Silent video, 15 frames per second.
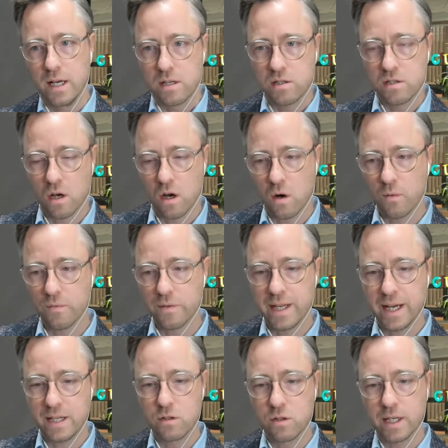so
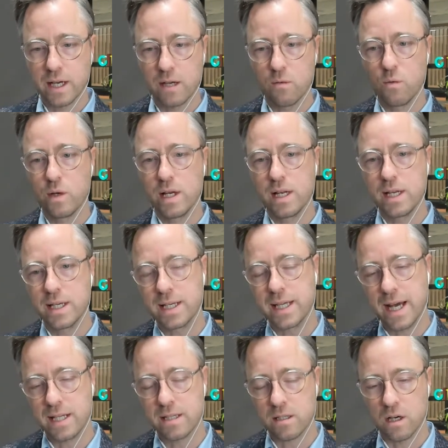that you can really
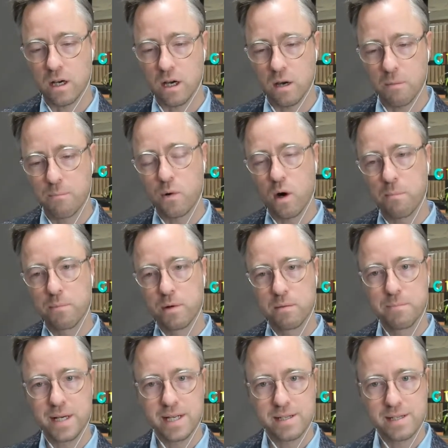get a proper
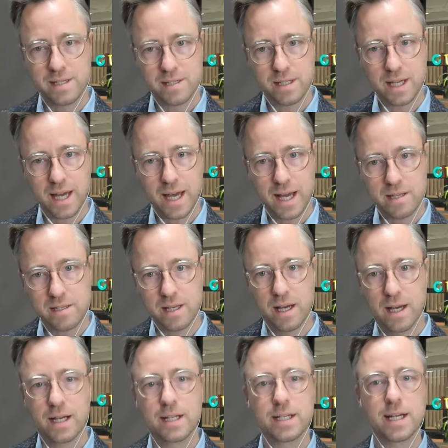business case,